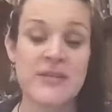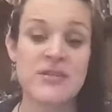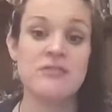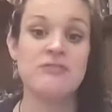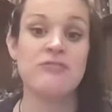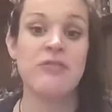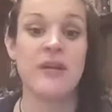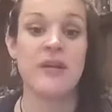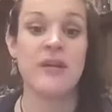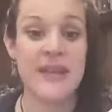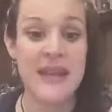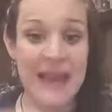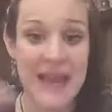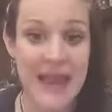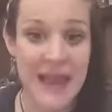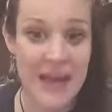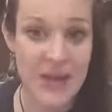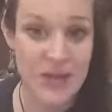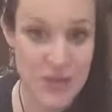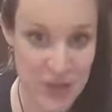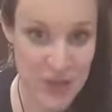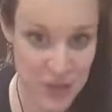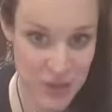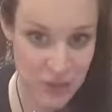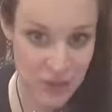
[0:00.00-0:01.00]
to run the
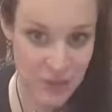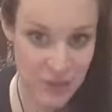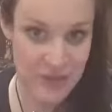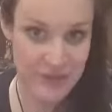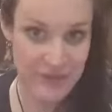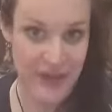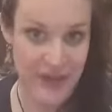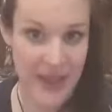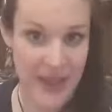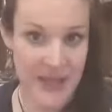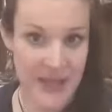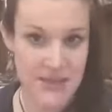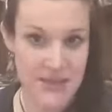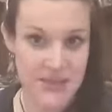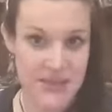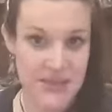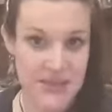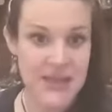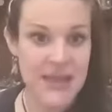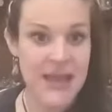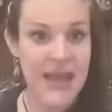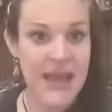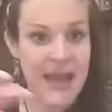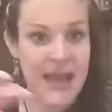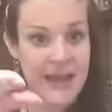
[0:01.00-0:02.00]
electrics through the van
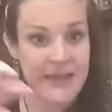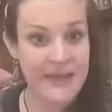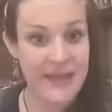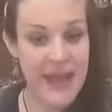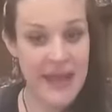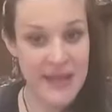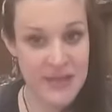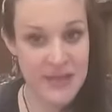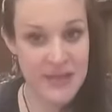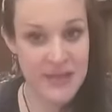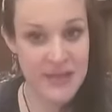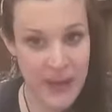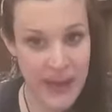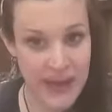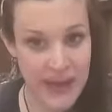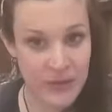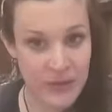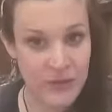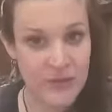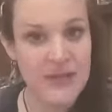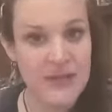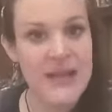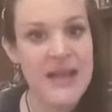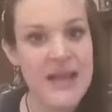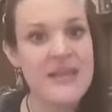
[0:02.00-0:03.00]
and how to
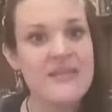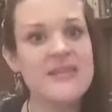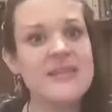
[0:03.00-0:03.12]
panel.